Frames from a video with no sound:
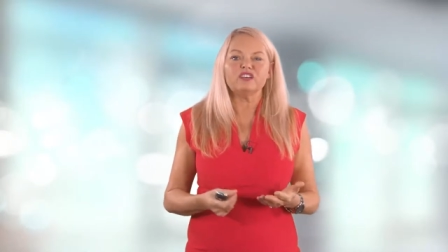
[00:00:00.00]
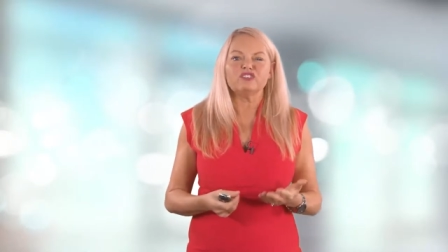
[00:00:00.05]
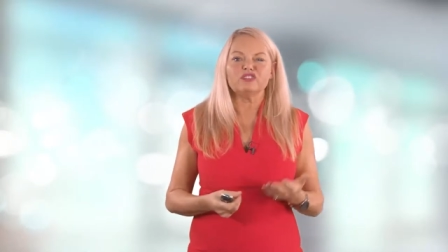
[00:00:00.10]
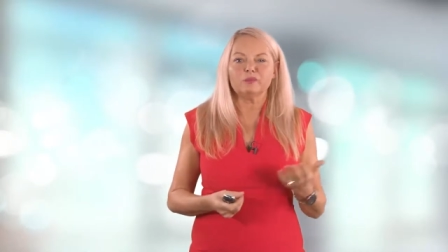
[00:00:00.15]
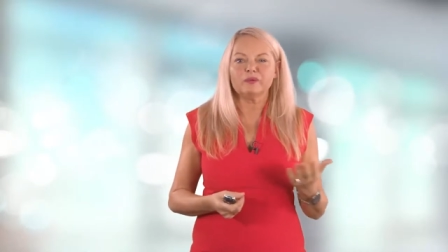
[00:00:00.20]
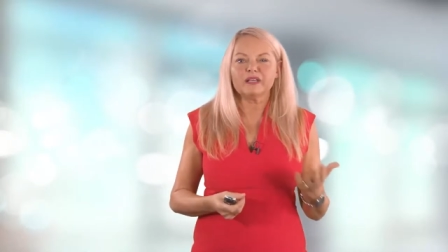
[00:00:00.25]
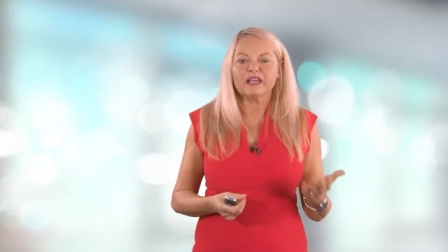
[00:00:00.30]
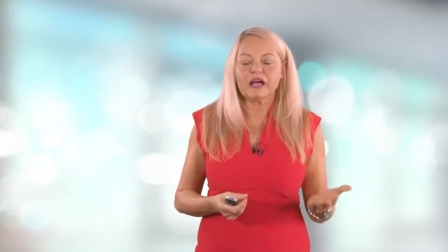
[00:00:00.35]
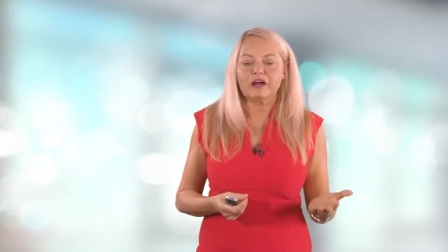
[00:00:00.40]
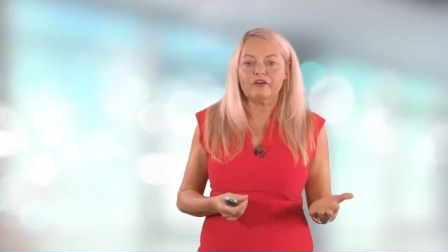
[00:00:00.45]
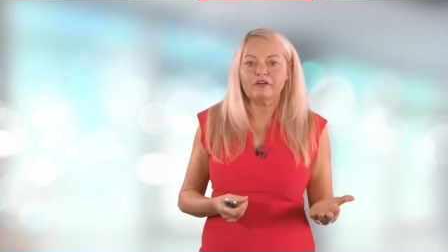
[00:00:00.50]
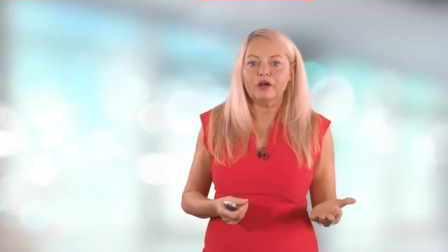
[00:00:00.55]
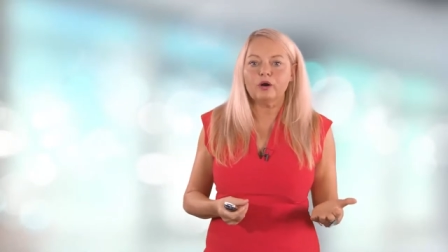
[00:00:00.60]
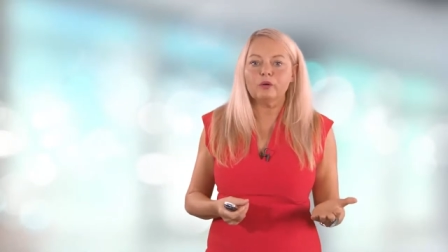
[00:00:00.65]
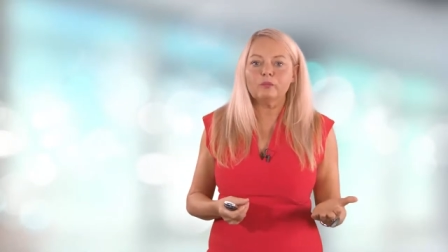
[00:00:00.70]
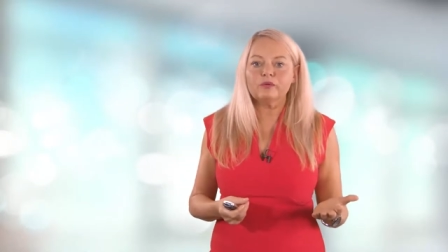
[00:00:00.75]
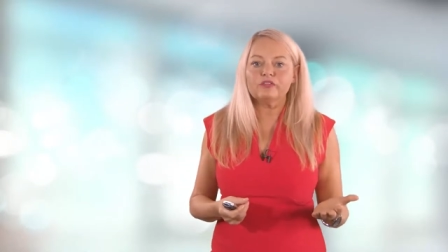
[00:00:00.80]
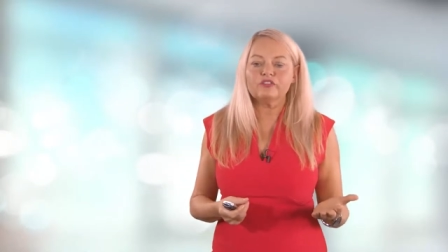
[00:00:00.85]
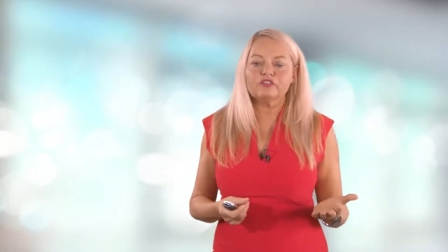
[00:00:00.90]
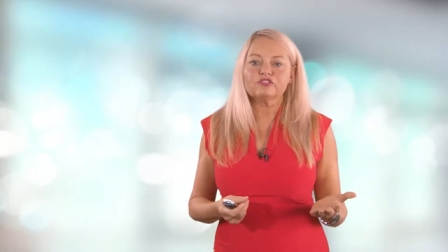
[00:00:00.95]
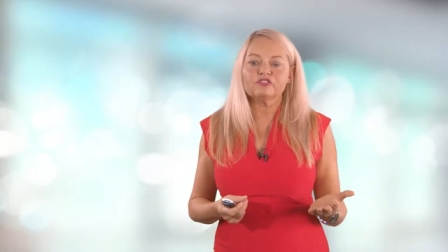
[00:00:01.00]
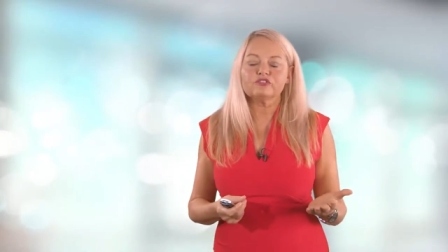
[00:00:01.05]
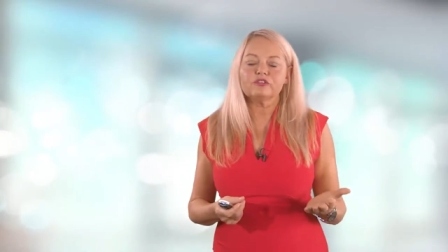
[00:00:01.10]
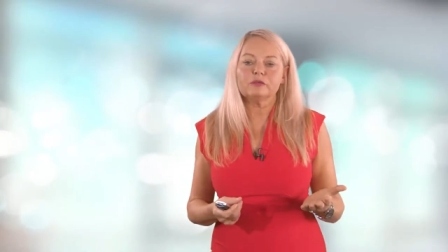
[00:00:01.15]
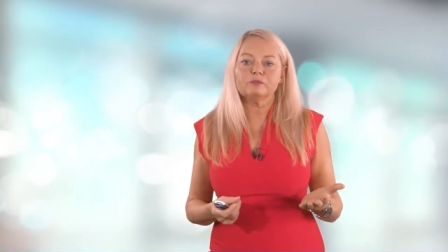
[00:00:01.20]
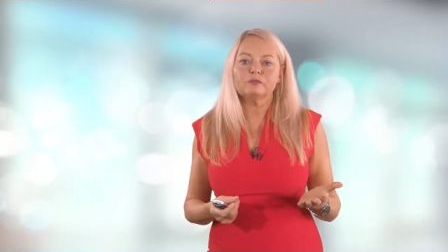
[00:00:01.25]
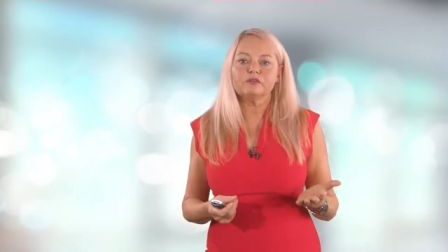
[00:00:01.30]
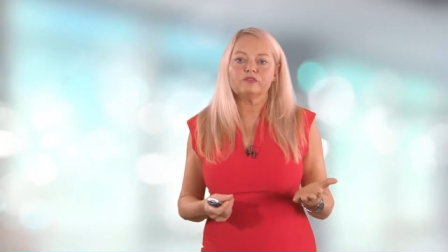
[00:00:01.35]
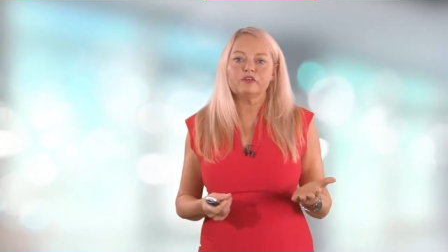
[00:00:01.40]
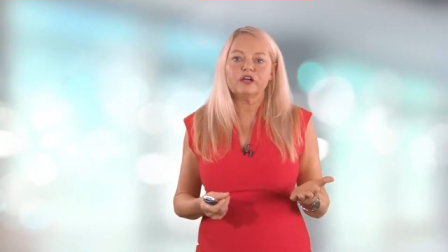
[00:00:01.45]
shall we carry on with this
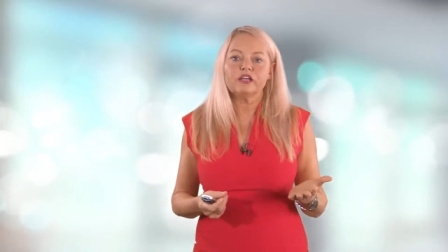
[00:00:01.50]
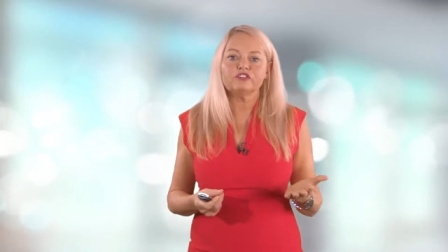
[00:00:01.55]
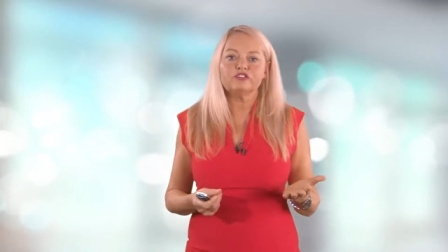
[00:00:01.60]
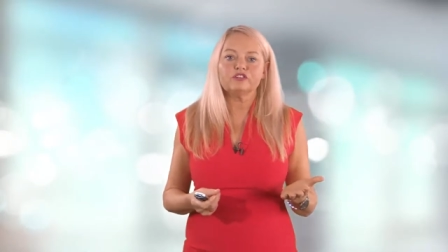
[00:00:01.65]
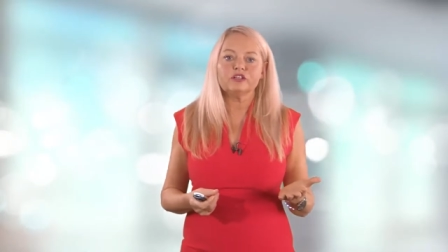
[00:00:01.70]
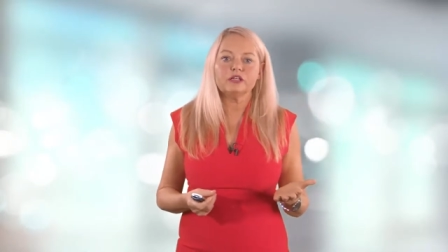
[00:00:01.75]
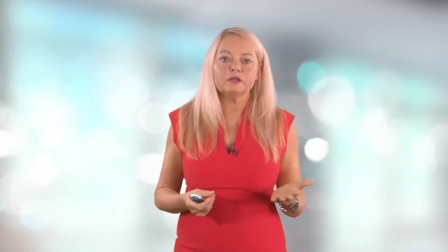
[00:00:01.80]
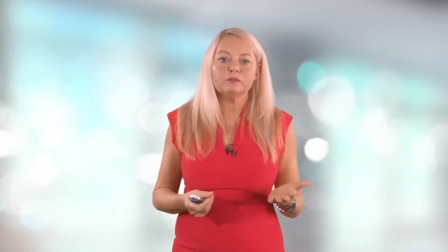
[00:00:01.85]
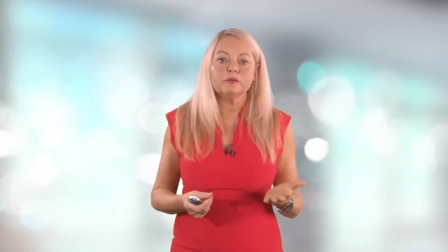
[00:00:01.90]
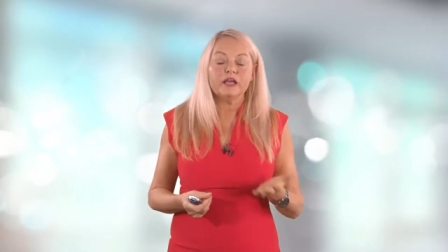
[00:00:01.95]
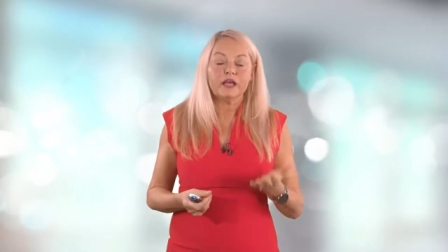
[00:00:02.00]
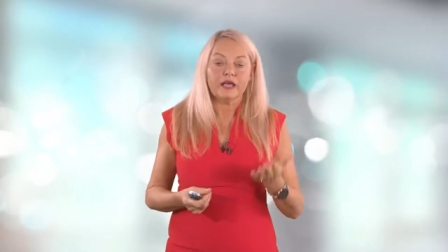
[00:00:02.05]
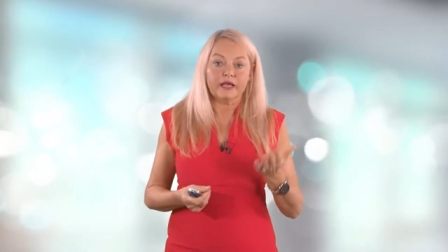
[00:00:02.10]
treatment regime?